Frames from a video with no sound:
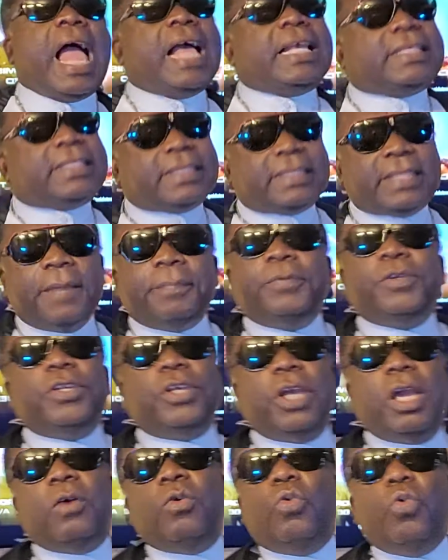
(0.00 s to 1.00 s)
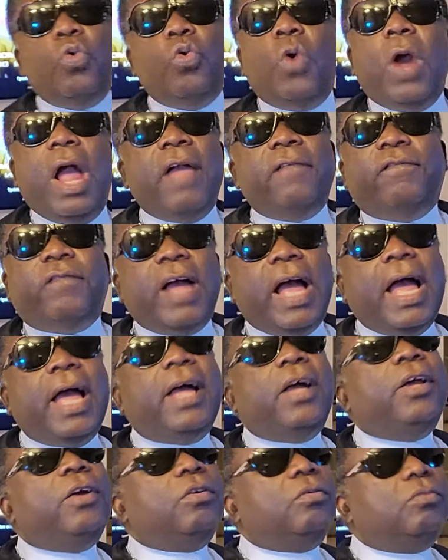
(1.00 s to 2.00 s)
Accept
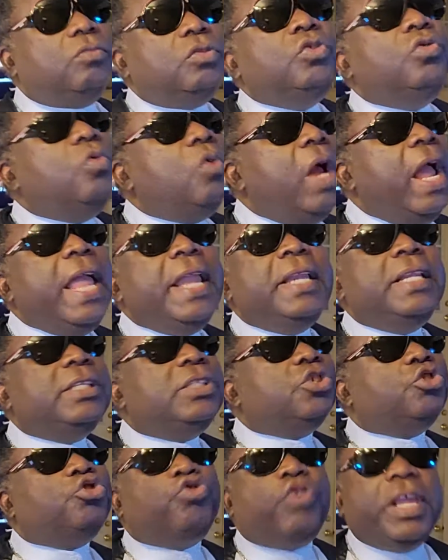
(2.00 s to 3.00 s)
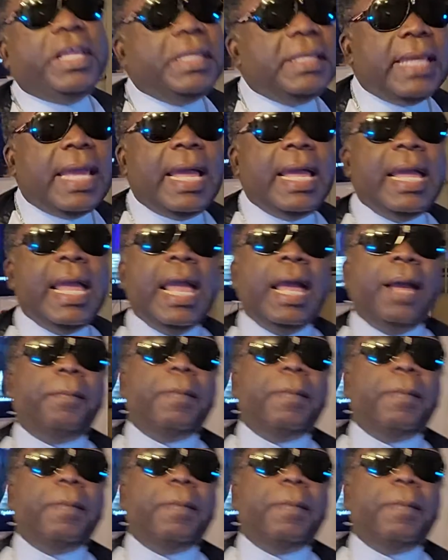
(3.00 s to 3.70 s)
whoever, you know, any stranger,